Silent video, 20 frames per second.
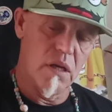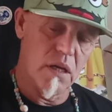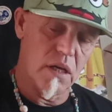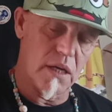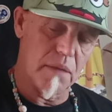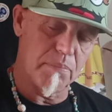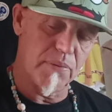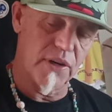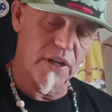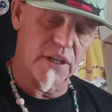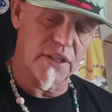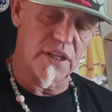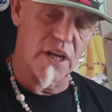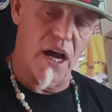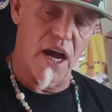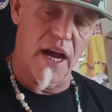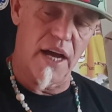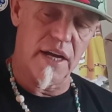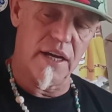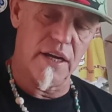And I put a
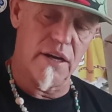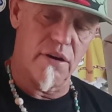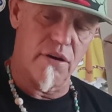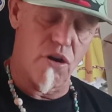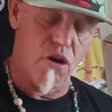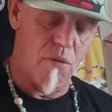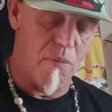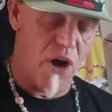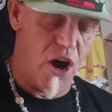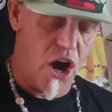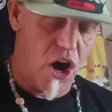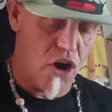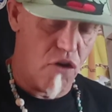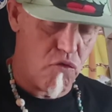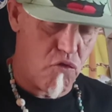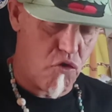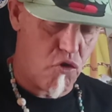dot here in Omaha.